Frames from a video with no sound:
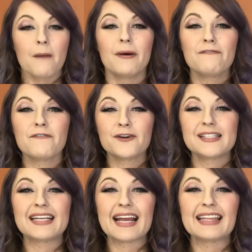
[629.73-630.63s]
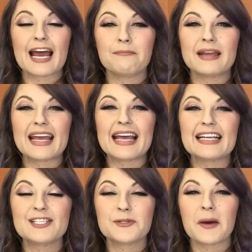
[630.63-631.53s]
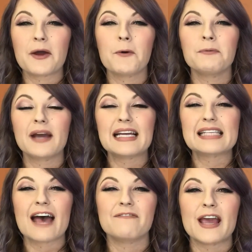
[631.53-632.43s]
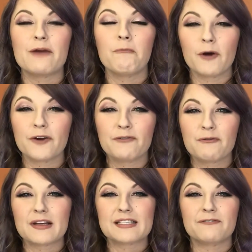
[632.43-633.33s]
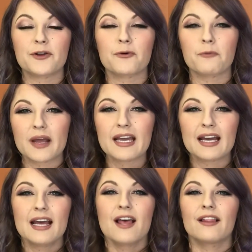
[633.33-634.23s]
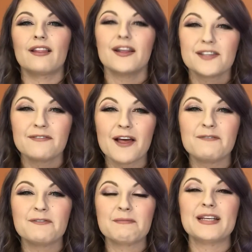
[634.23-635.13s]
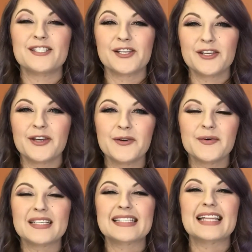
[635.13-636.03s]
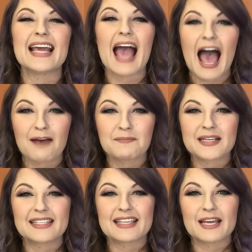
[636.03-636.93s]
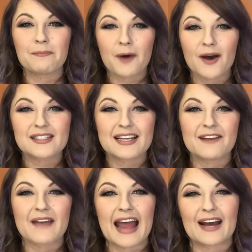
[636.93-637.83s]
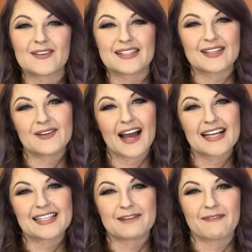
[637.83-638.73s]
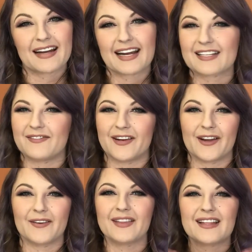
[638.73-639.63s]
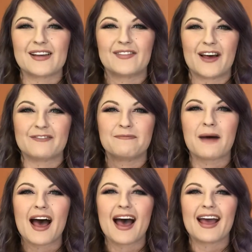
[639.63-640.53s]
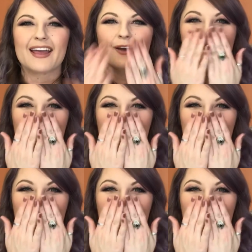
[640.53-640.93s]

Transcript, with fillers: But for today, that'd be it. So I hope you guys have a wonderful rest of your week. Lots of love from me to you. Stay happy, stay positive, and I'll see you guys in my next video. Lots of love. Bye.